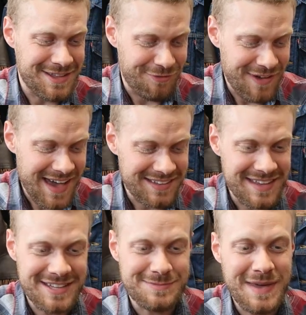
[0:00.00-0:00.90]
the fact
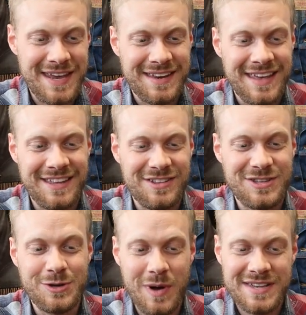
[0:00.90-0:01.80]
that it's made in
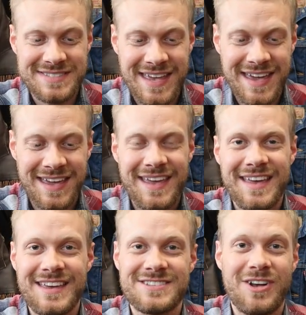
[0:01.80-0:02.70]
the USA
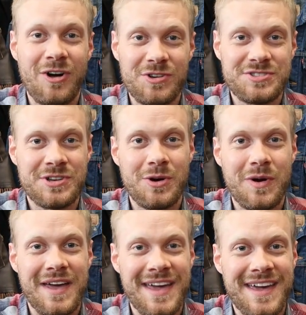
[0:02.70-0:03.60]
is
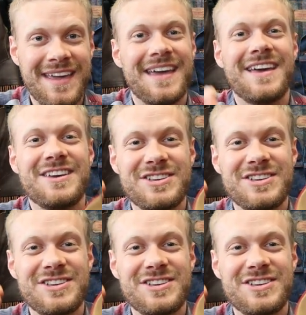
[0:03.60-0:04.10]
also a